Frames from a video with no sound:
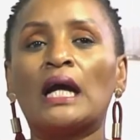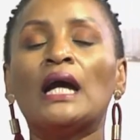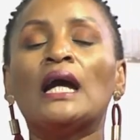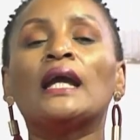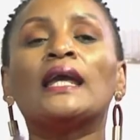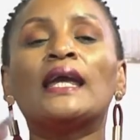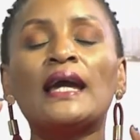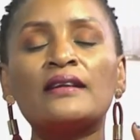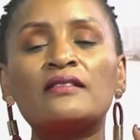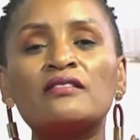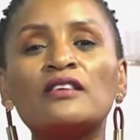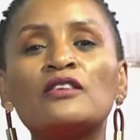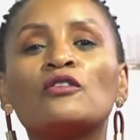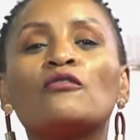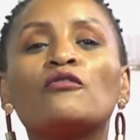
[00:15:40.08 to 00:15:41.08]
minister. Get
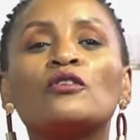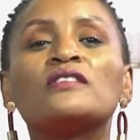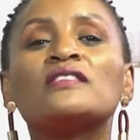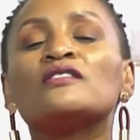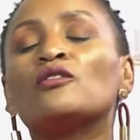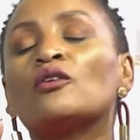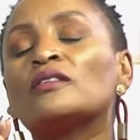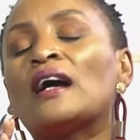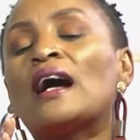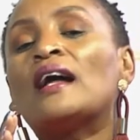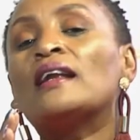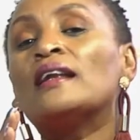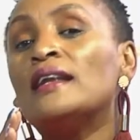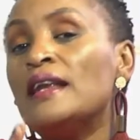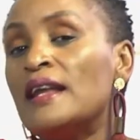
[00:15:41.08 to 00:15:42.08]
rid of what is not
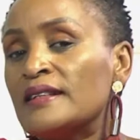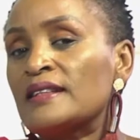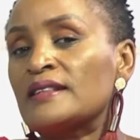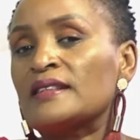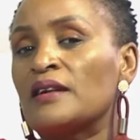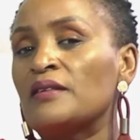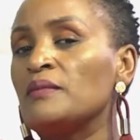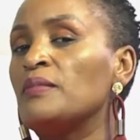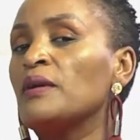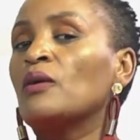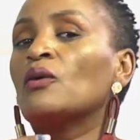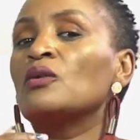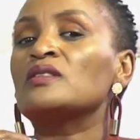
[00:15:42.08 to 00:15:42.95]
necessary. Because